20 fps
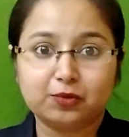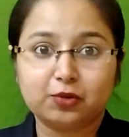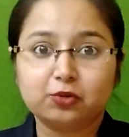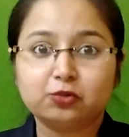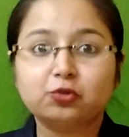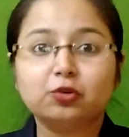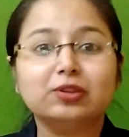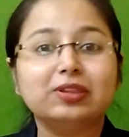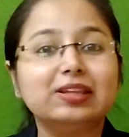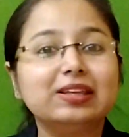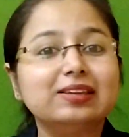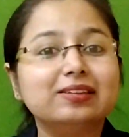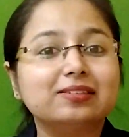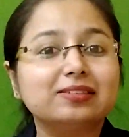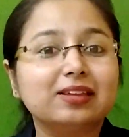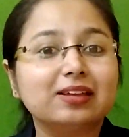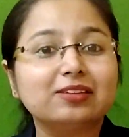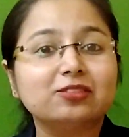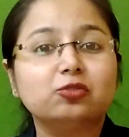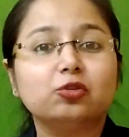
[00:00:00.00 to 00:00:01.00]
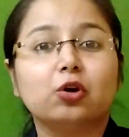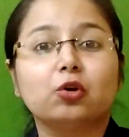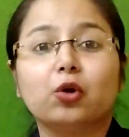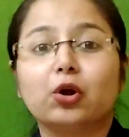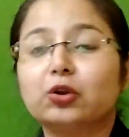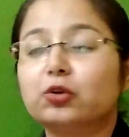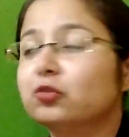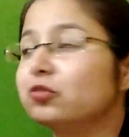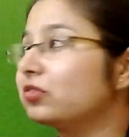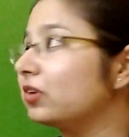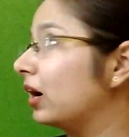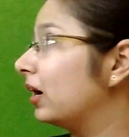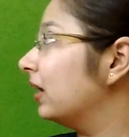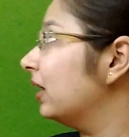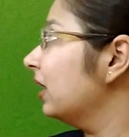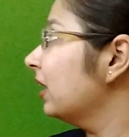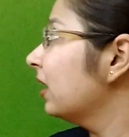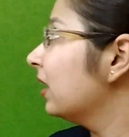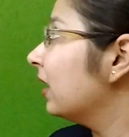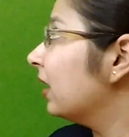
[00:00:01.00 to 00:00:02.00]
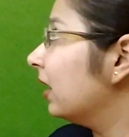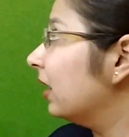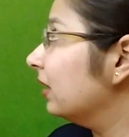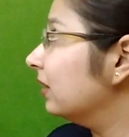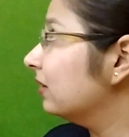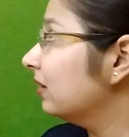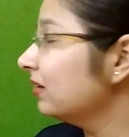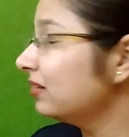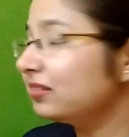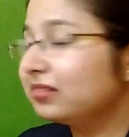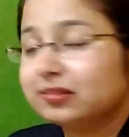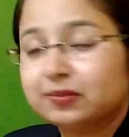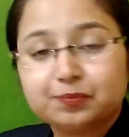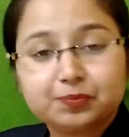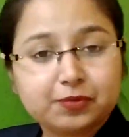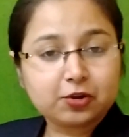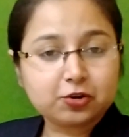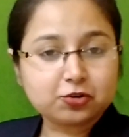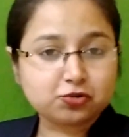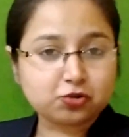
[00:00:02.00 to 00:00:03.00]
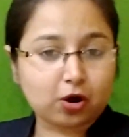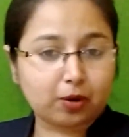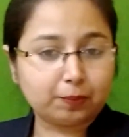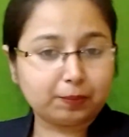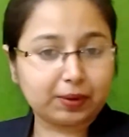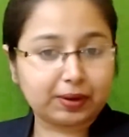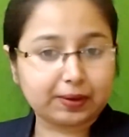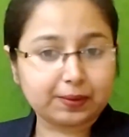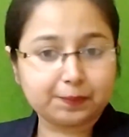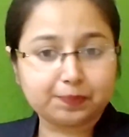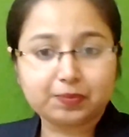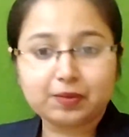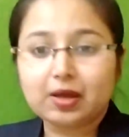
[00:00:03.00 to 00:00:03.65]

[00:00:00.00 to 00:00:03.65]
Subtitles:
So, these things you are going to study in this topic.